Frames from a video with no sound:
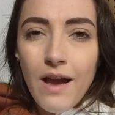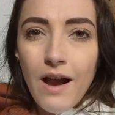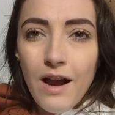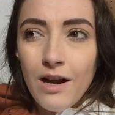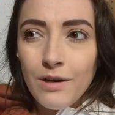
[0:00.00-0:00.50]

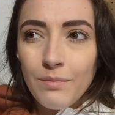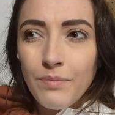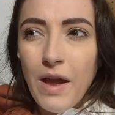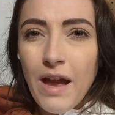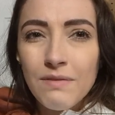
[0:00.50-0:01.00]

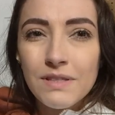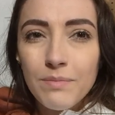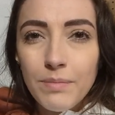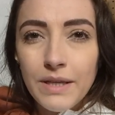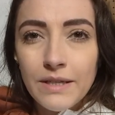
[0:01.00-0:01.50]
I have
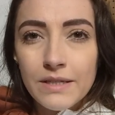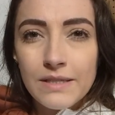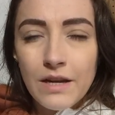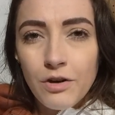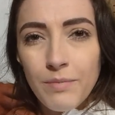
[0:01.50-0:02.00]
some bees
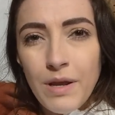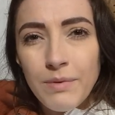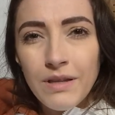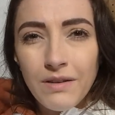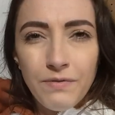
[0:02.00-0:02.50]
that are
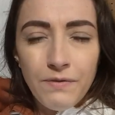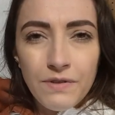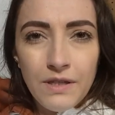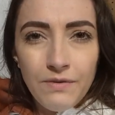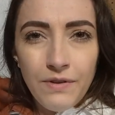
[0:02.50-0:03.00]
maybe like
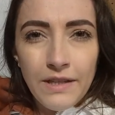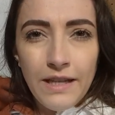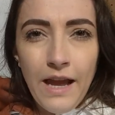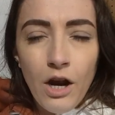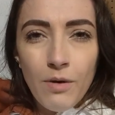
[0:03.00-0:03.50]
15 feet in
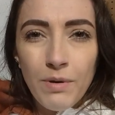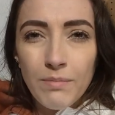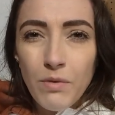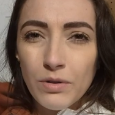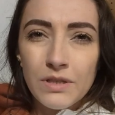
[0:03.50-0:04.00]
the air, but
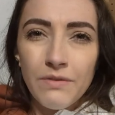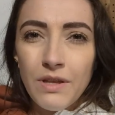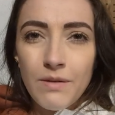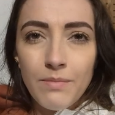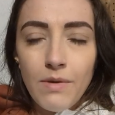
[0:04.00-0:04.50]
most of
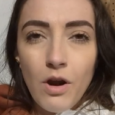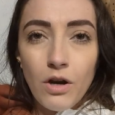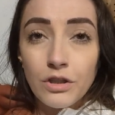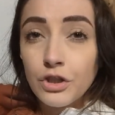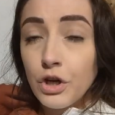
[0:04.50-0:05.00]
them
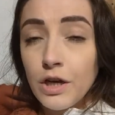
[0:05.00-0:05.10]
are